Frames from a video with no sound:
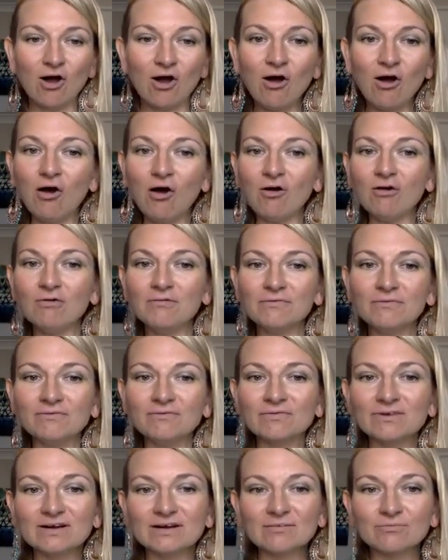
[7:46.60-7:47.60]
of
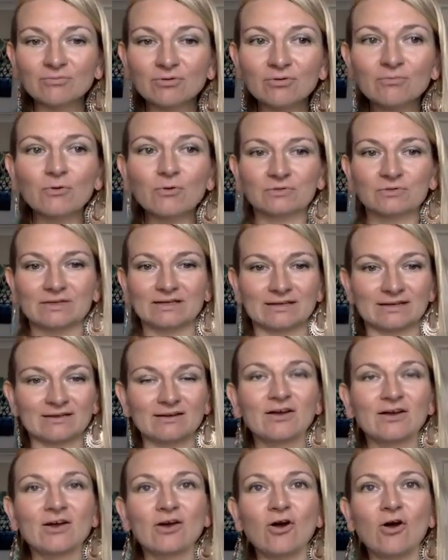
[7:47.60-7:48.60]

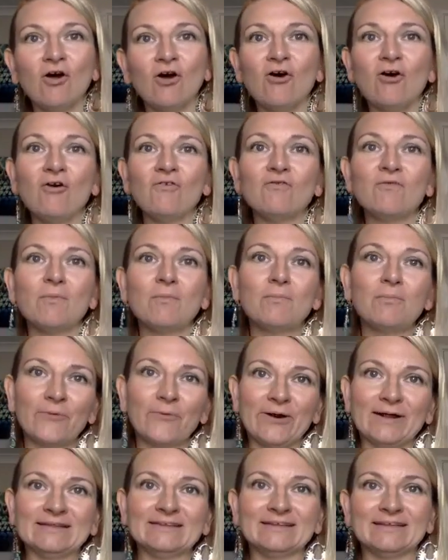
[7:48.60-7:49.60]
promoting, of
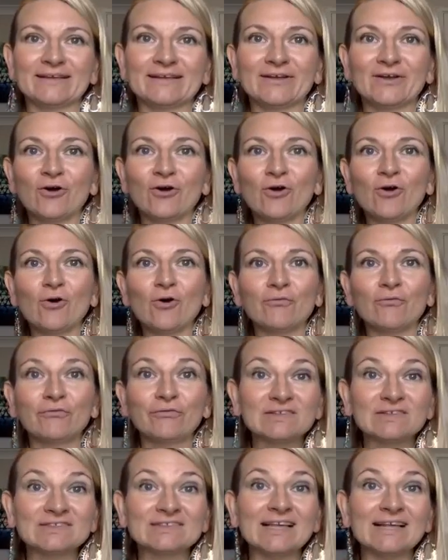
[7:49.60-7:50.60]
branding, of
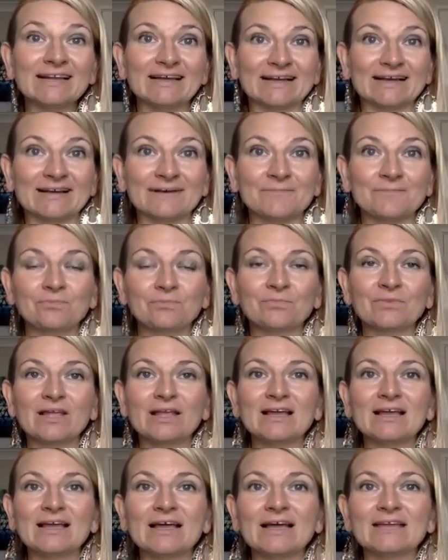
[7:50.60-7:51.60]
selling.
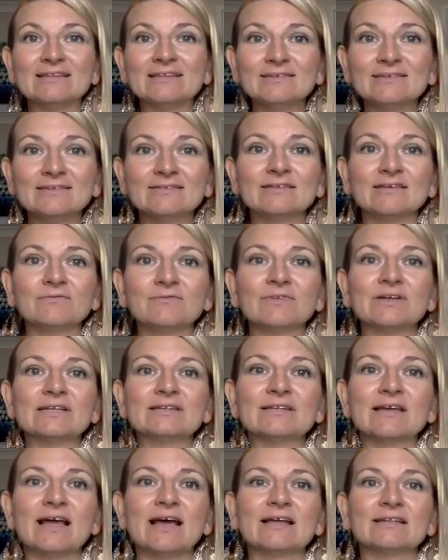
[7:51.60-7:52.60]
And this is
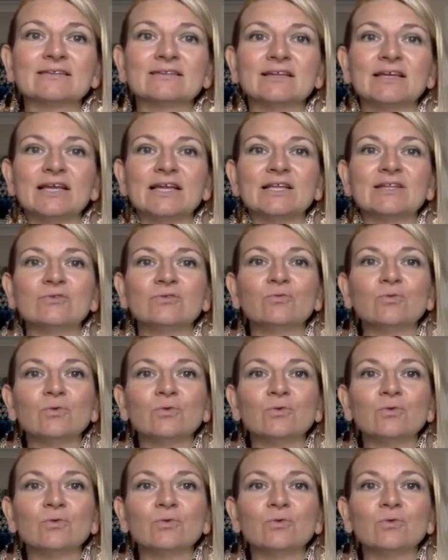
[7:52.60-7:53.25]
something that you